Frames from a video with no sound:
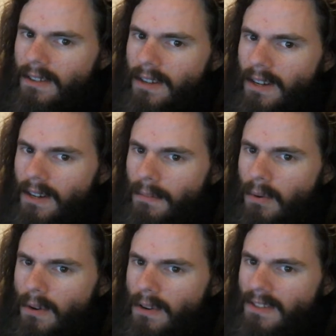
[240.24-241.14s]
uh,
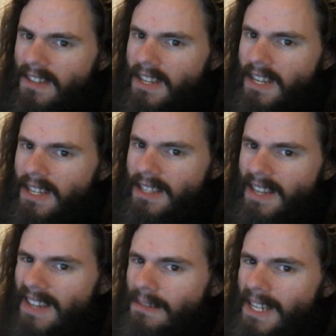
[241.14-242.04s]
port city
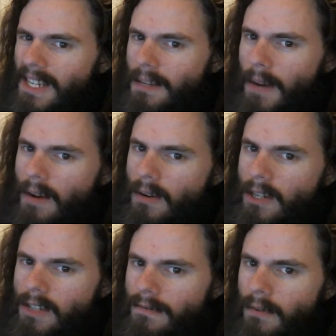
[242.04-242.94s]
decimated by
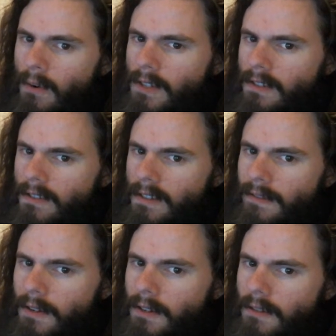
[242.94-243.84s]
Russian forces in the
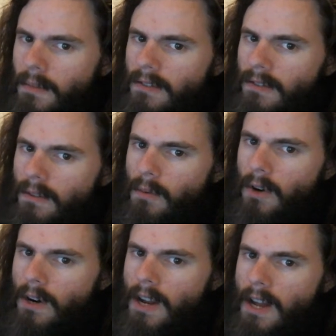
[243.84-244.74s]
first months of the
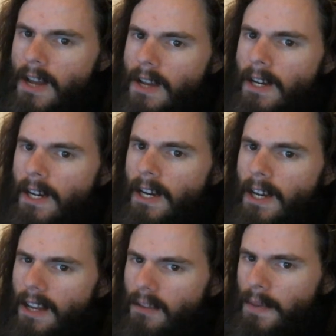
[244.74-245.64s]
war,
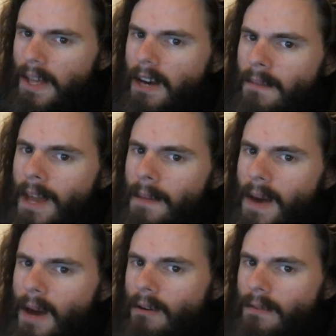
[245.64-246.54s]
has become a
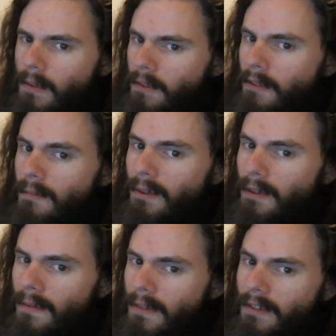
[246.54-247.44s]
powerful symbol
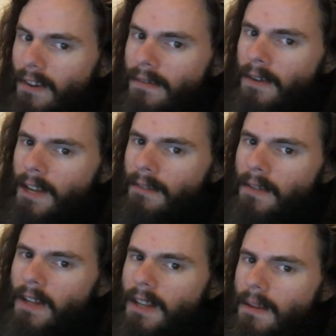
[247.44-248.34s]
of the suffering
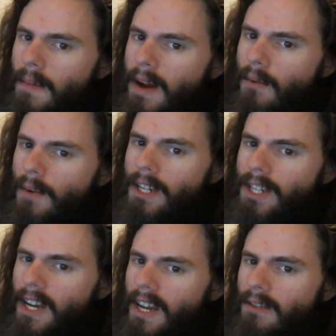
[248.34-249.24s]
inflicted by
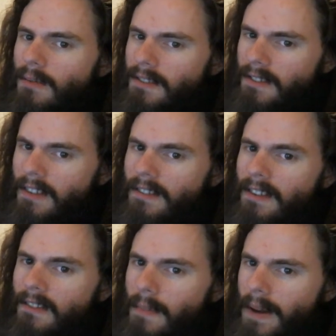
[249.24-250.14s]
Russia and the
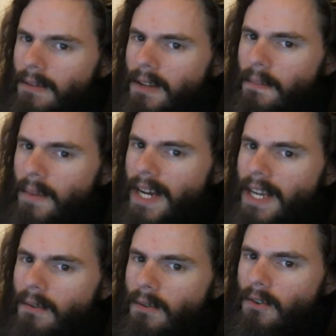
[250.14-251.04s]
resistance mounted by
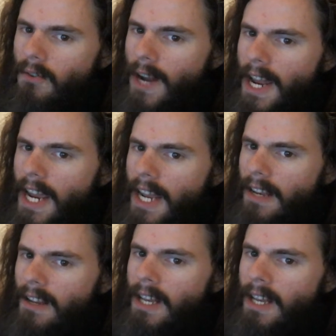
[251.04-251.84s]
Ukraine.